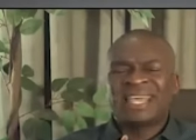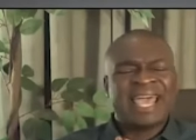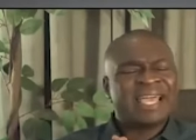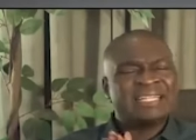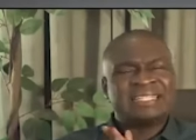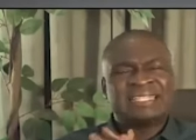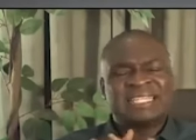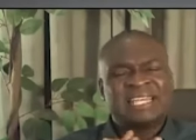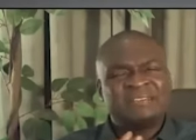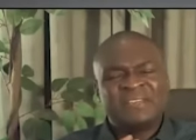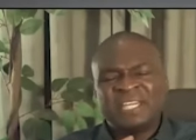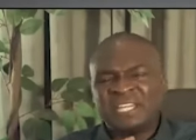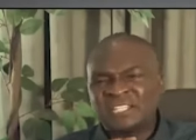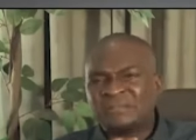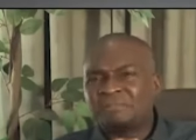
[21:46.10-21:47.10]

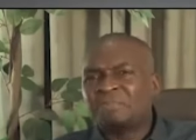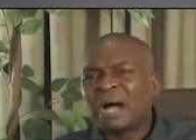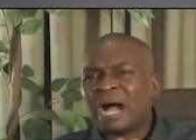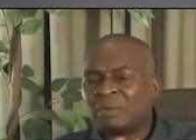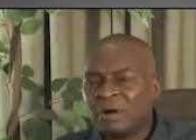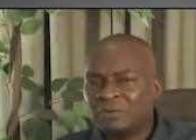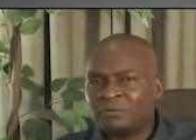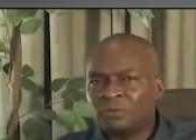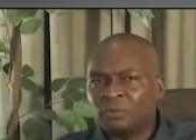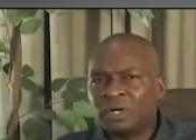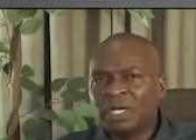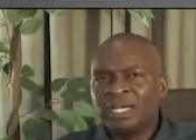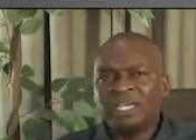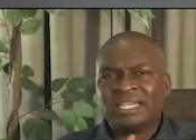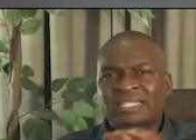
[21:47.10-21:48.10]
Thanksgiving is powerful,
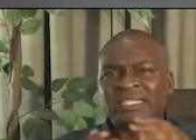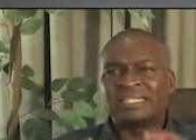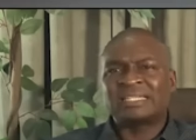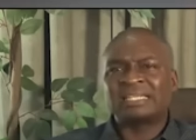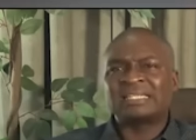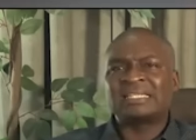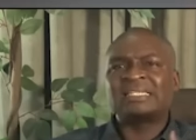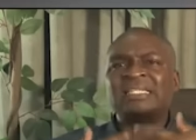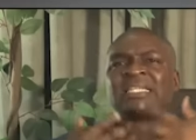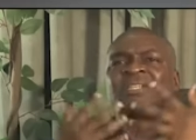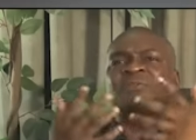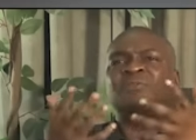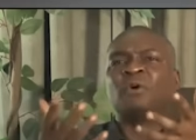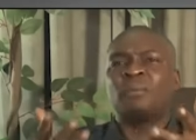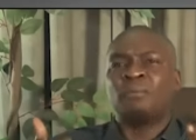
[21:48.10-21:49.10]
it is the
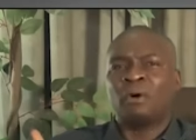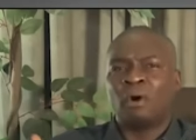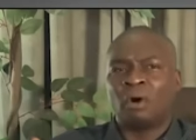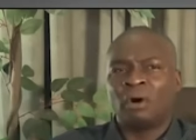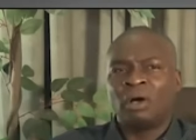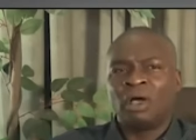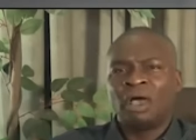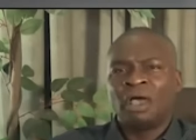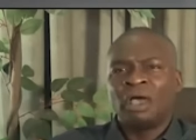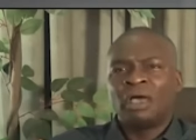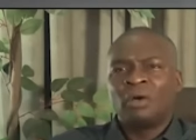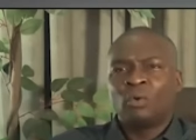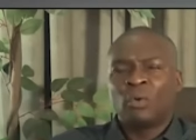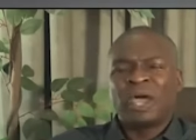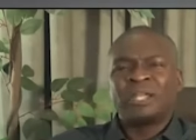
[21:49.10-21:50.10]
seed for more.
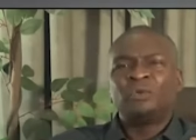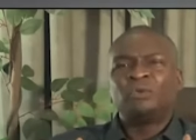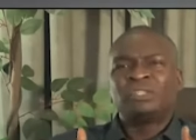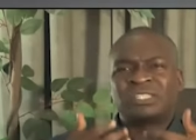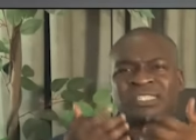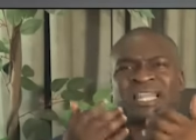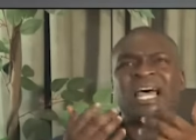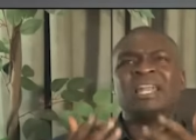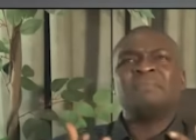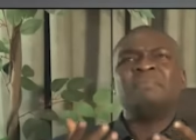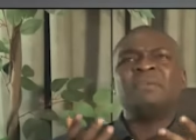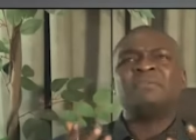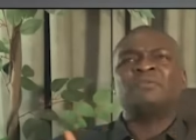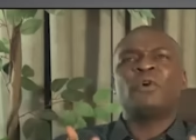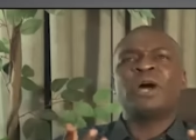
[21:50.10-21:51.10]
When you stand
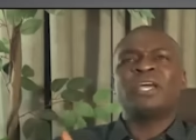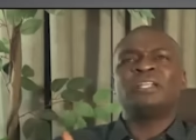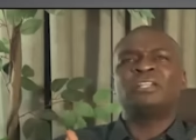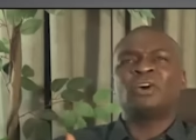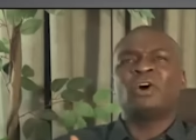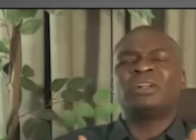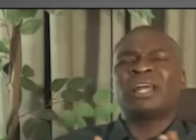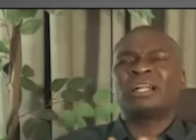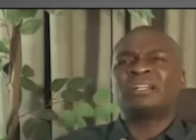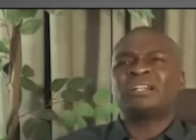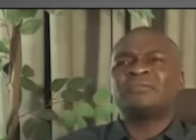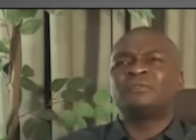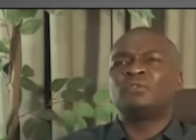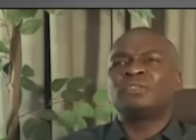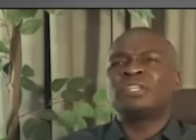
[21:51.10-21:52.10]
before a door that
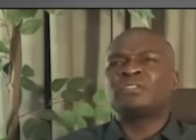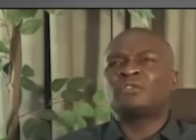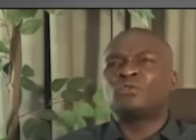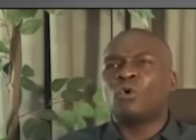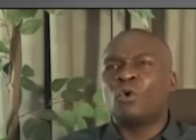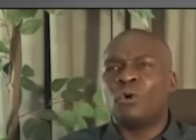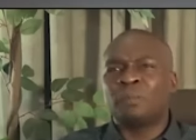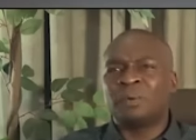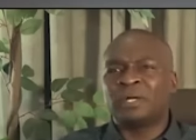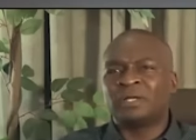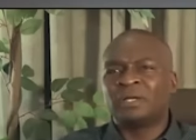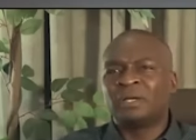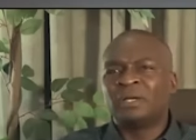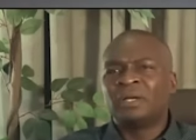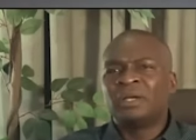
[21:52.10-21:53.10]
refuses to
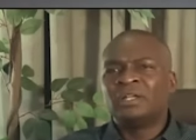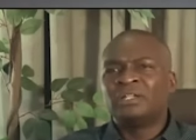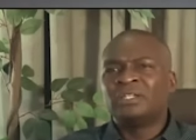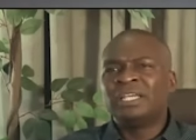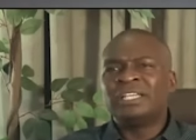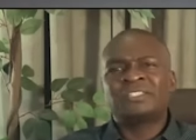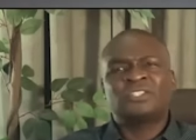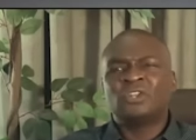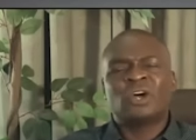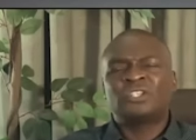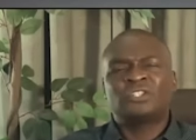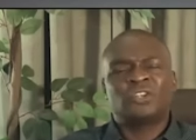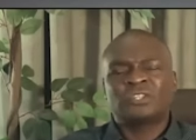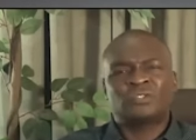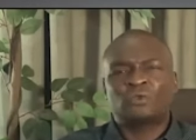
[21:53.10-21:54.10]
open, it's
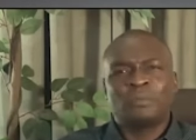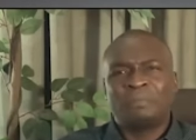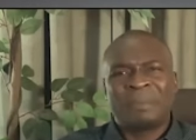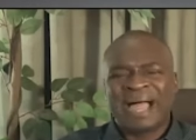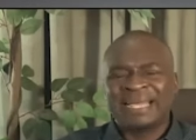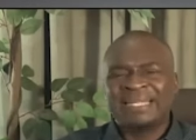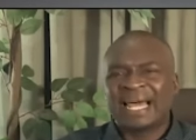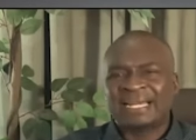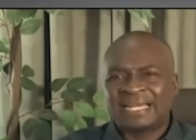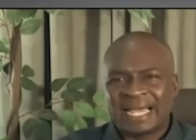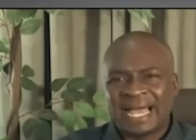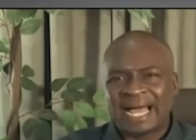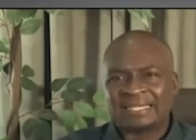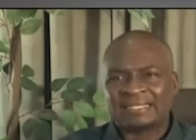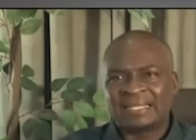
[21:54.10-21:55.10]
not just to bind and
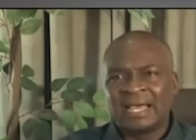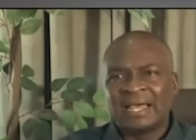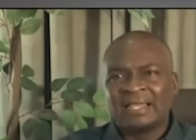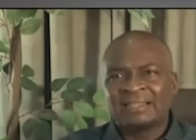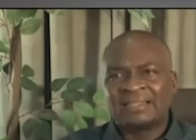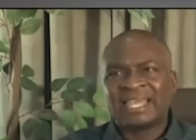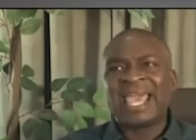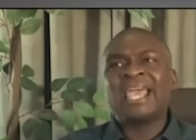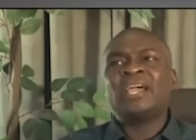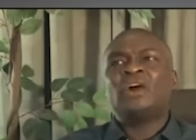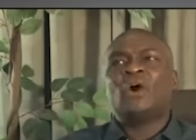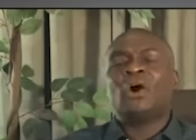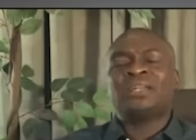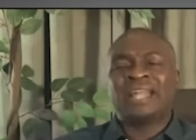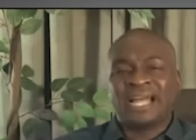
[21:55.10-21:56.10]
cast. Thank
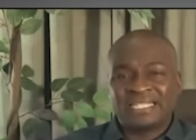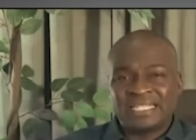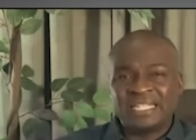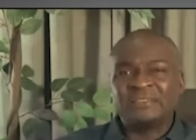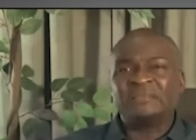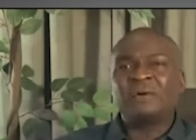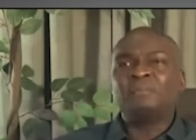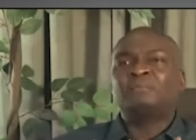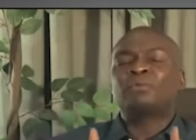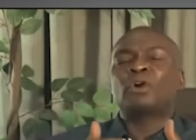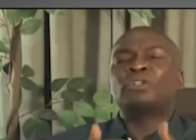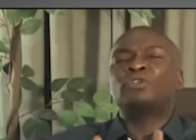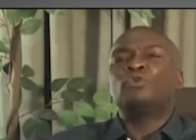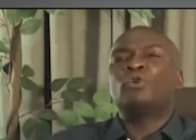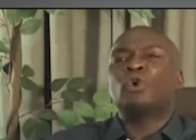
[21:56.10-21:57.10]
God that He even
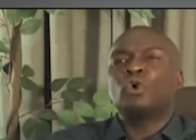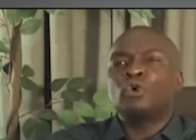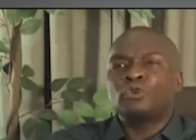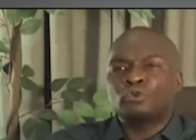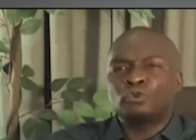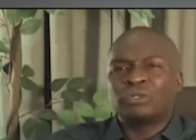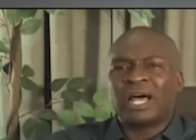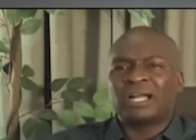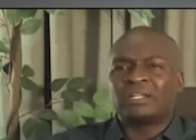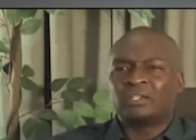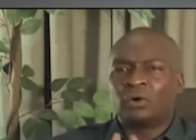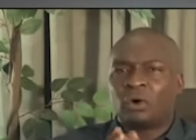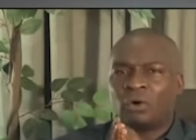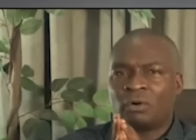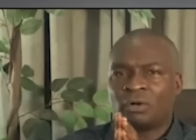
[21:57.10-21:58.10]
brought you close to that
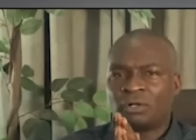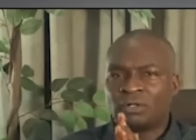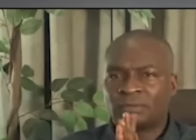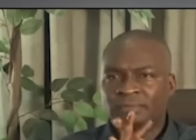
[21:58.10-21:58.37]
door.